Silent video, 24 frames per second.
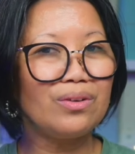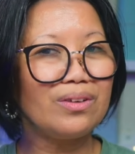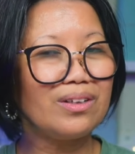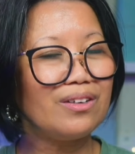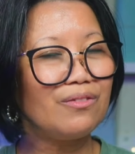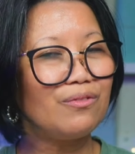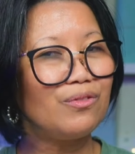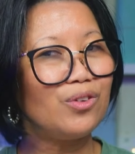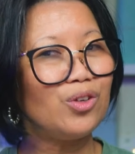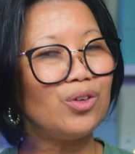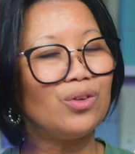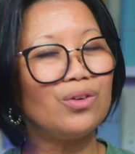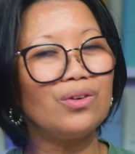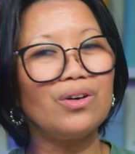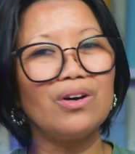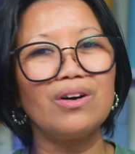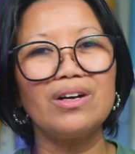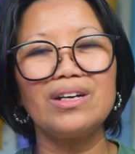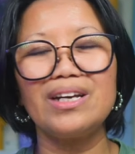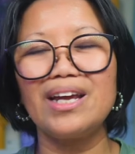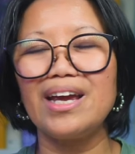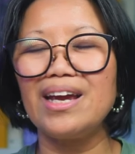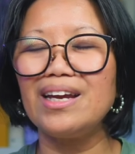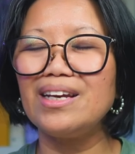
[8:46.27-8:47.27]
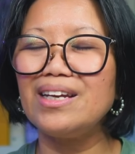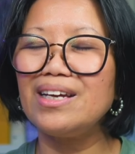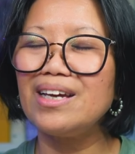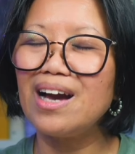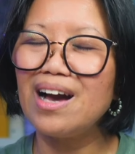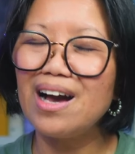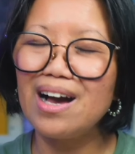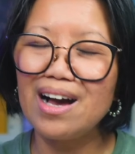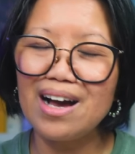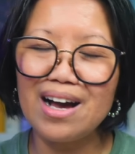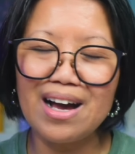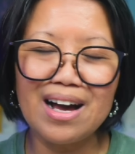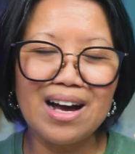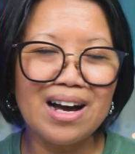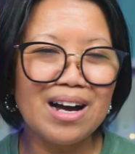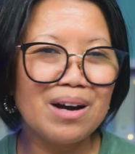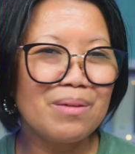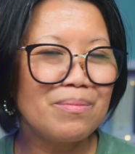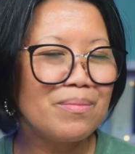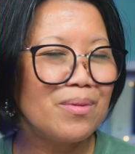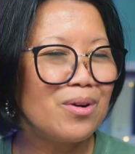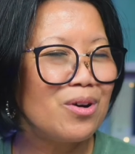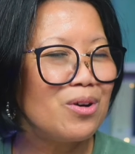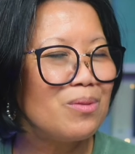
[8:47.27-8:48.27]
if you've got any aha
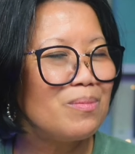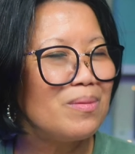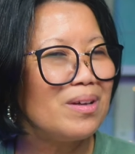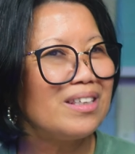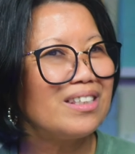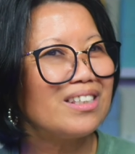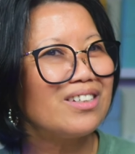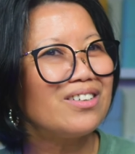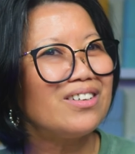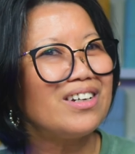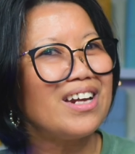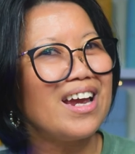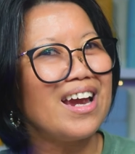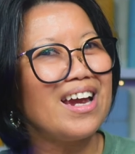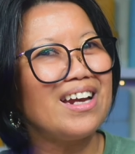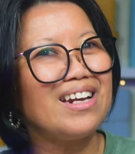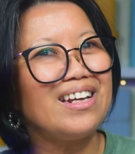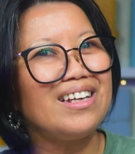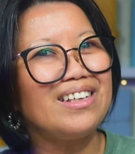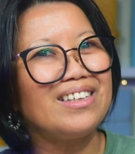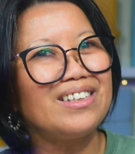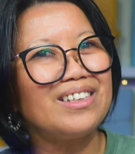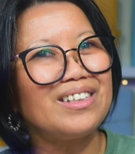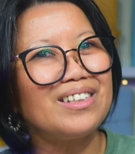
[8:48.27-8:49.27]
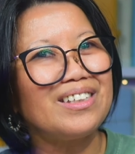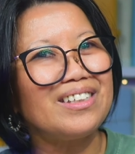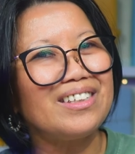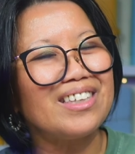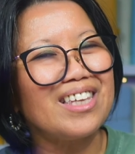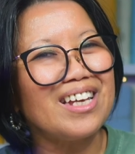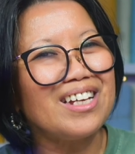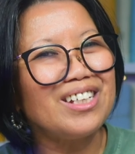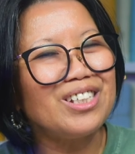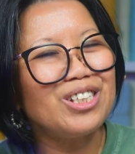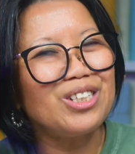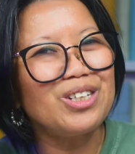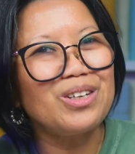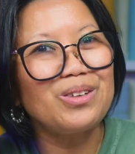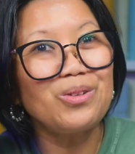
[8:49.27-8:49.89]
moments, got any things here,